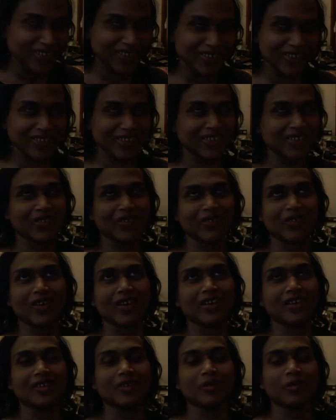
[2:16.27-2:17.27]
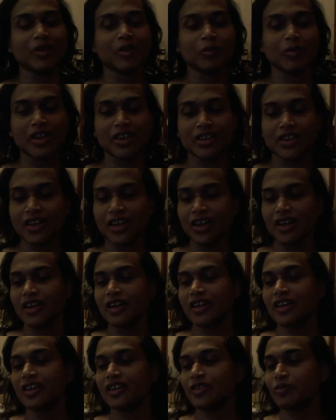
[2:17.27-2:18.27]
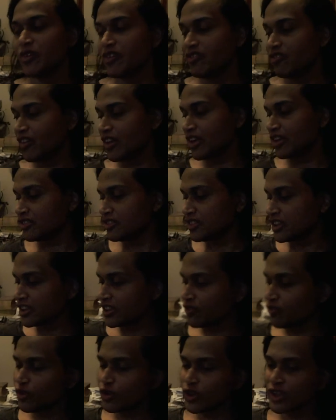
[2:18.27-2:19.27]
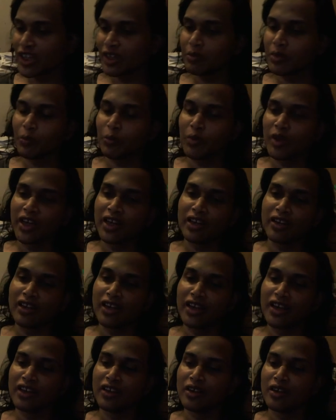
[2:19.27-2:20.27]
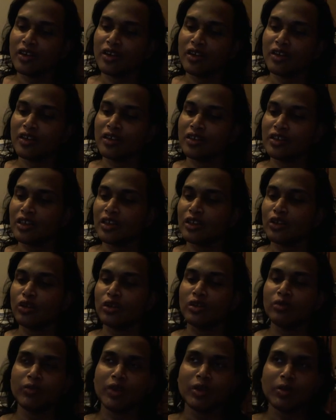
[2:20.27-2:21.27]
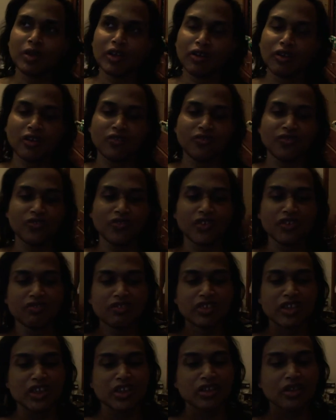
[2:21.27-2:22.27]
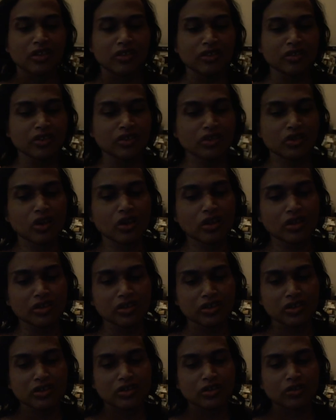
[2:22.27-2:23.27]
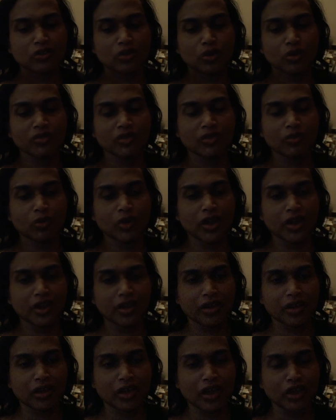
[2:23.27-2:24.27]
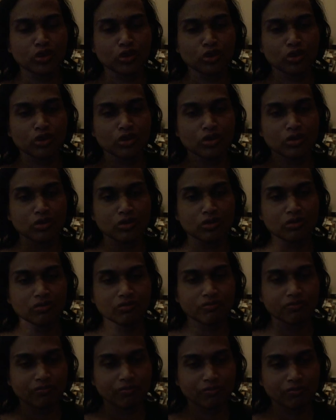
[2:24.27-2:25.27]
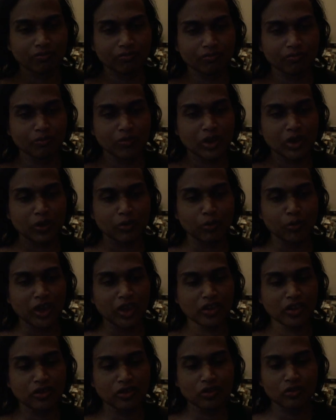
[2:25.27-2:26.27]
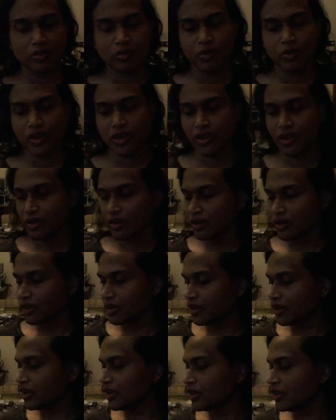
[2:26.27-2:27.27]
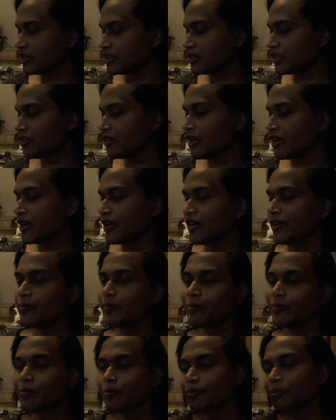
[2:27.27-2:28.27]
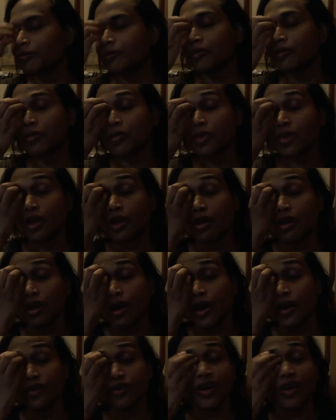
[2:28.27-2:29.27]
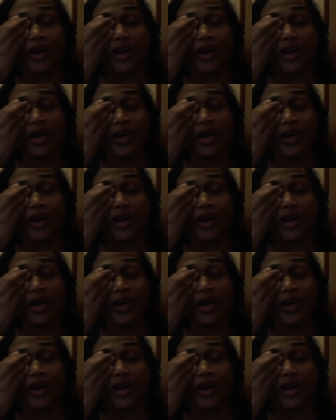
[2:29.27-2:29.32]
six grand is a bit much. But whereas this phone, I'll be paying like a, a little, maybe around fifteen hundred dollars over one year. I chose to pay this over one year, so I do